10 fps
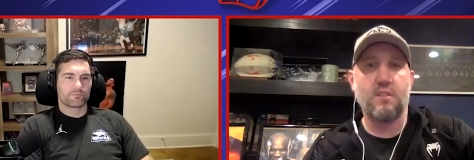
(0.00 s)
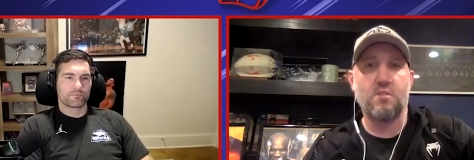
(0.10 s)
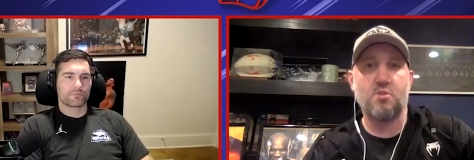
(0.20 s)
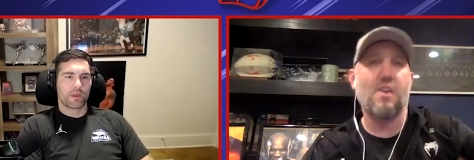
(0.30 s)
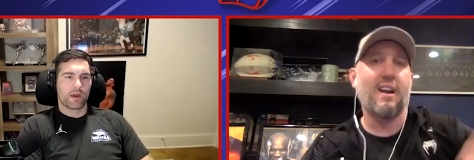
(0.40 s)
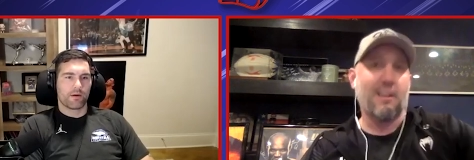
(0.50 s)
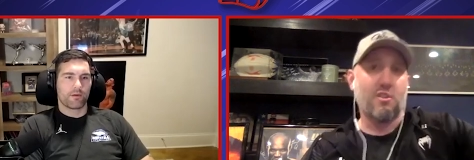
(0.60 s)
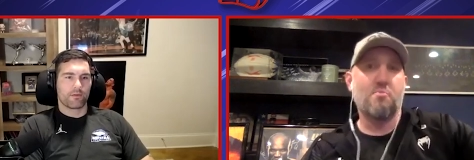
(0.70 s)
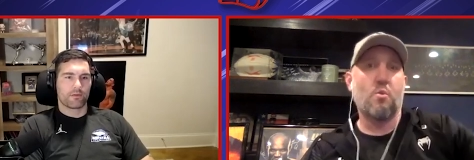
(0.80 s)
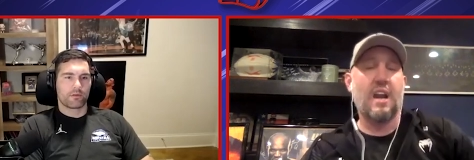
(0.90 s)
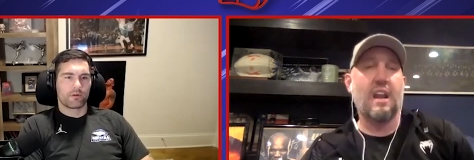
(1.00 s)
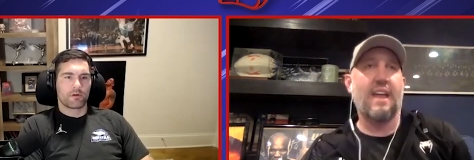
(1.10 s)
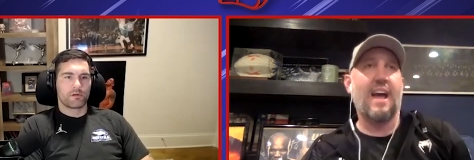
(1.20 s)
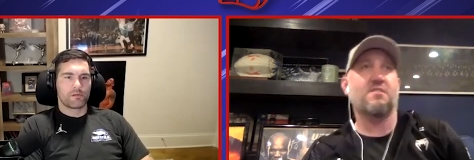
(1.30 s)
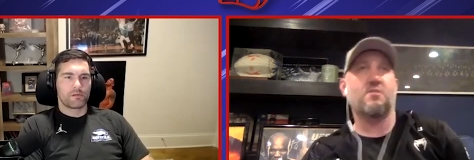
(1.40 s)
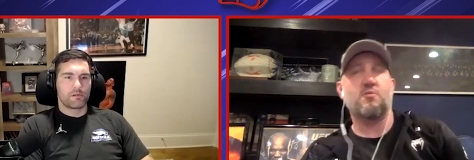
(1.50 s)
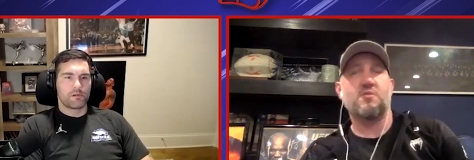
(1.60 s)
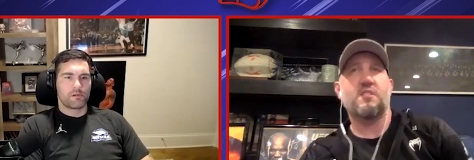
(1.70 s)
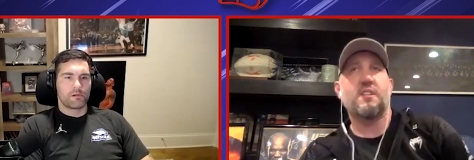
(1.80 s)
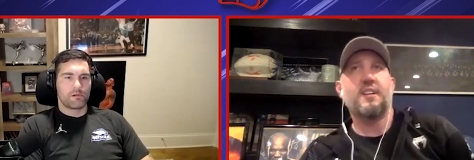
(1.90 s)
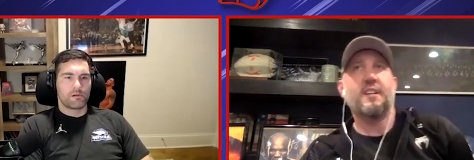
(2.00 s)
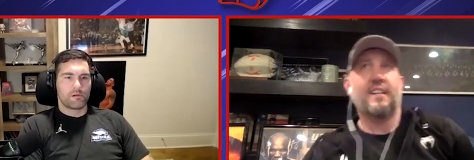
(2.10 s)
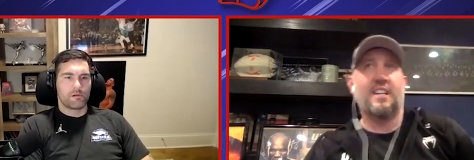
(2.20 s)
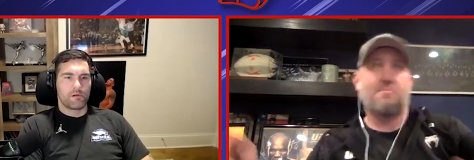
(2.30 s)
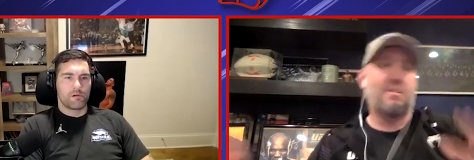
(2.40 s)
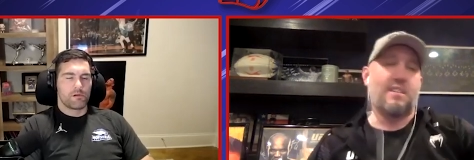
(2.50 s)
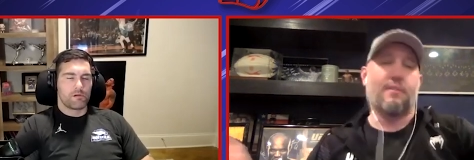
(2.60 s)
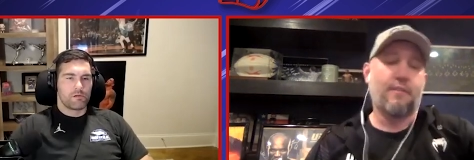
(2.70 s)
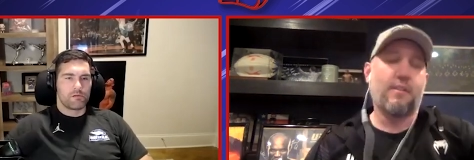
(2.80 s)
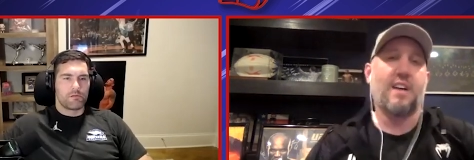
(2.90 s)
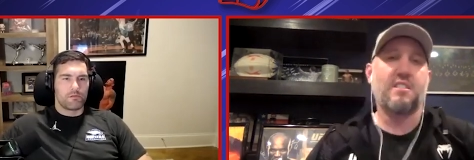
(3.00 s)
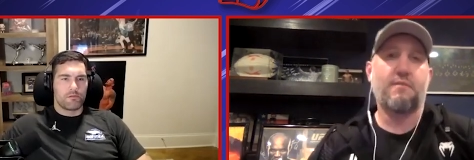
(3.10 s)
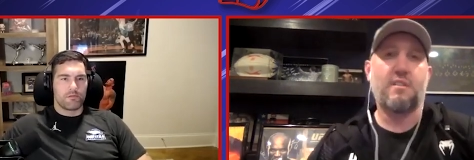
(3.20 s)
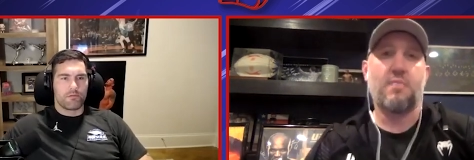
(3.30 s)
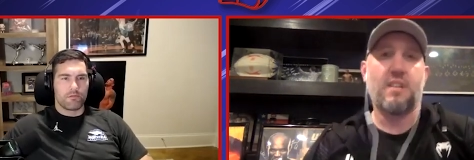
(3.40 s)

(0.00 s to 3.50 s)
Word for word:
Speaker 1: So dry yeah. needling was born out of that. So it was it's a bit different philosophy. But